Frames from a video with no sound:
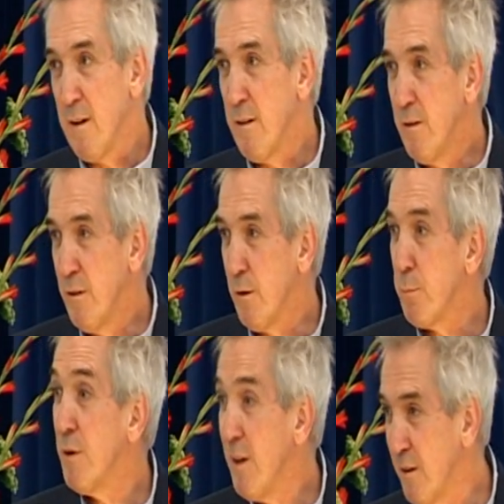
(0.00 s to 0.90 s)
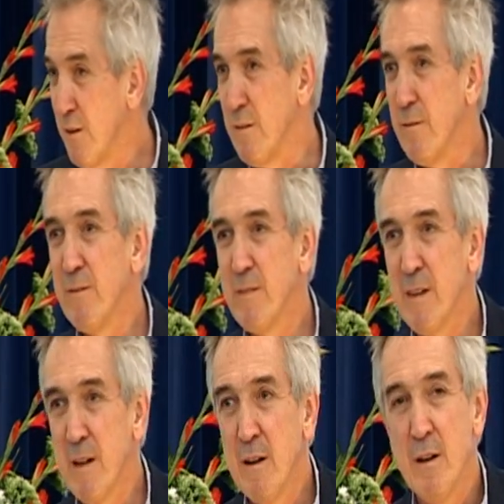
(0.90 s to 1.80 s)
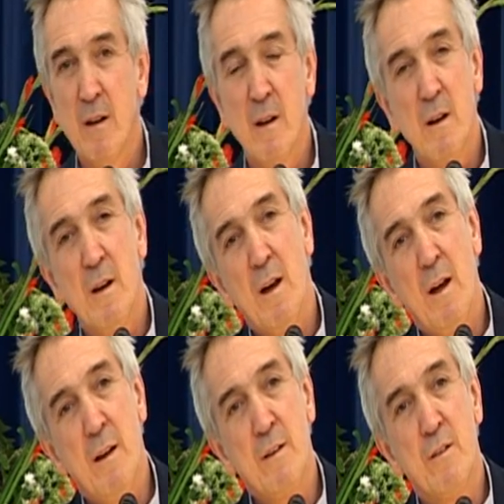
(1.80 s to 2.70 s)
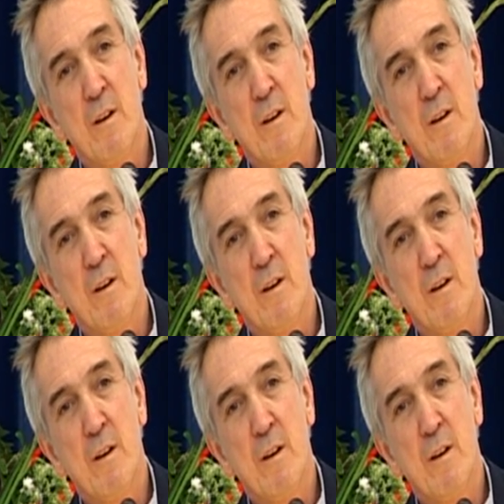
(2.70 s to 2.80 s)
This is a prediction. And